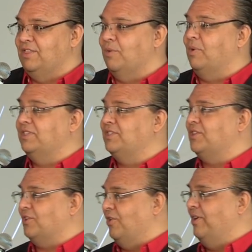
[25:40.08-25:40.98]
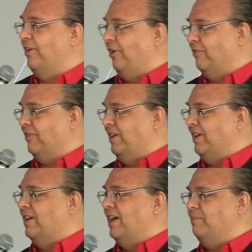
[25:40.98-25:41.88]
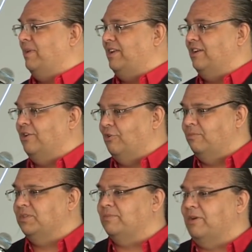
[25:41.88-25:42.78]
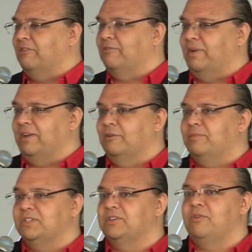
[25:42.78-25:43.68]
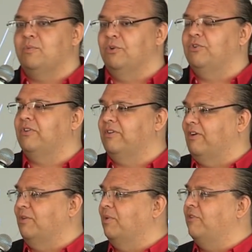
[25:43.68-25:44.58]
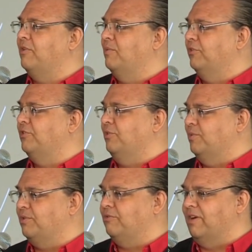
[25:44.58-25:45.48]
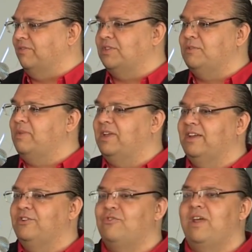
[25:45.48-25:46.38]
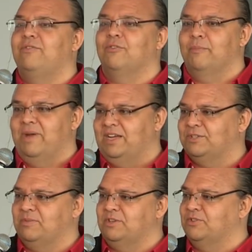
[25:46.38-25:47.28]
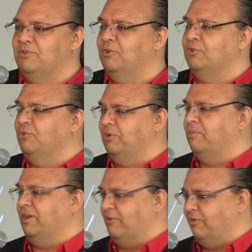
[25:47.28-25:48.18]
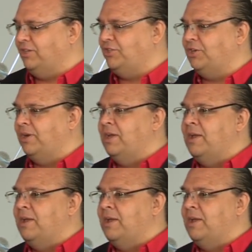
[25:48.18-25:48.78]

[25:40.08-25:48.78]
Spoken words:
The ones that got in early and made an enormous amount of money are basically wandering around wondering what to do with their lives, and they're making a dreadful mess because they're not good at being rich.